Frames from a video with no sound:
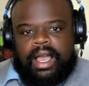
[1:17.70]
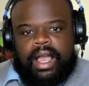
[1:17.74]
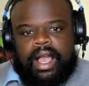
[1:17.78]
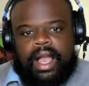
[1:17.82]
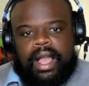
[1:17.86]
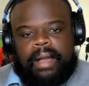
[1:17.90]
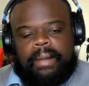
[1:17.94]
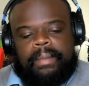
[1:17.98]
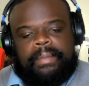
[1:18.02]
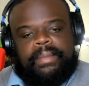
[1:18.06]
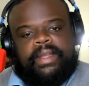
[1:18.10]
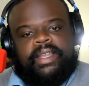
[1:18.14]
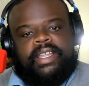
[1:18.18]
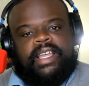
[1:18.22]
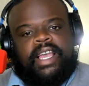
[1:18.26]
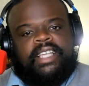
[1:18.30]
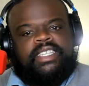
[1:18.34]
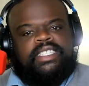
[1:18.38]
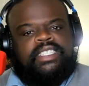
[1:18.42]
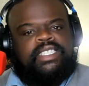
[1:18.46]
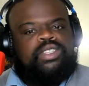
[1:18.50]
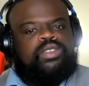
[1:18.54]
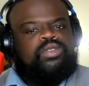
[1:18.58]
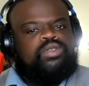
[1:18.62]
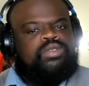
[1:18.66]
Um, but I
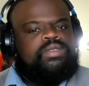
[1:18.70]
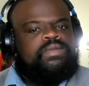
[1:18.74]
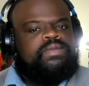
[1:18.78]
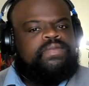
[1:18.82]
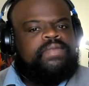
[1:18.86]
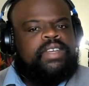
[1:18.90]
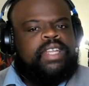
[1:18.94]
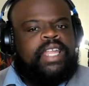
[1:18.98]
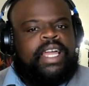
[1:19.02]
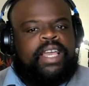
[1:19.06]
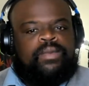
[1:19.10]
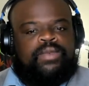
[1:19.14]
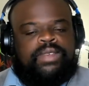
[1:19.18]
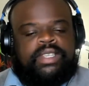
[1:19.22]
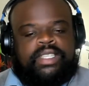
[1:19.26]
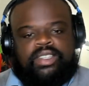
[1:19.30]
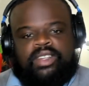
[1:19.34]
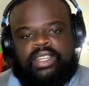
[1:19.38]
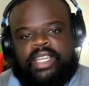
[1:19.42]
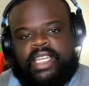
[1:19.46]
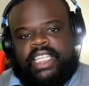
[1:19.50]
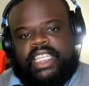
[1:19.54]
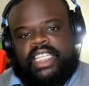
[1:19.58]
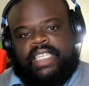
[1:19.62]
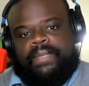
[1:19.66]
do feel like we still
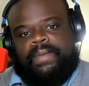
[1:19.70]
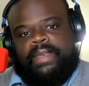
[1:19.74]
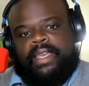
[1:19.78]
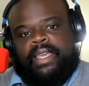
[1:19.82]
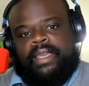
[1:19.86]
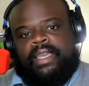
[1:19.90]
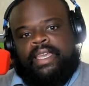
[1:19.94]
need to speak